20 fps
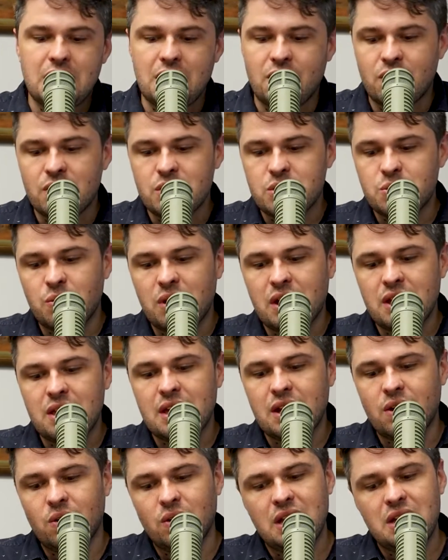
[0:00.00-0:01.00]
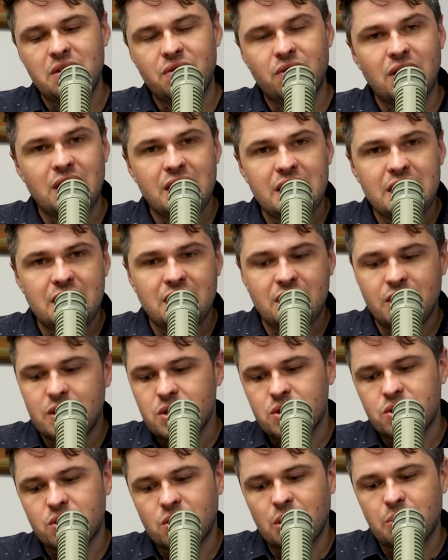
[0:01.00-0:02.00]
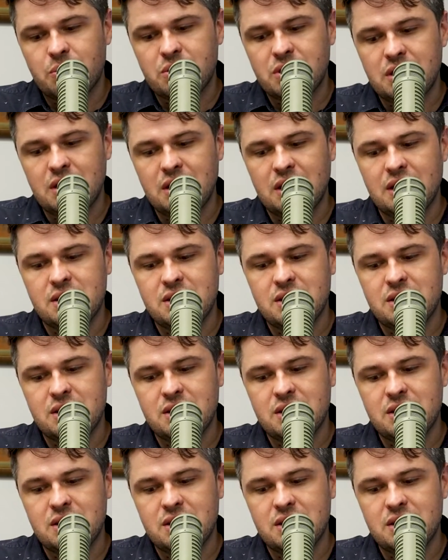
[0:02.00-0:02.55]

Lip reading: there is one that I'll leave a link in the description, and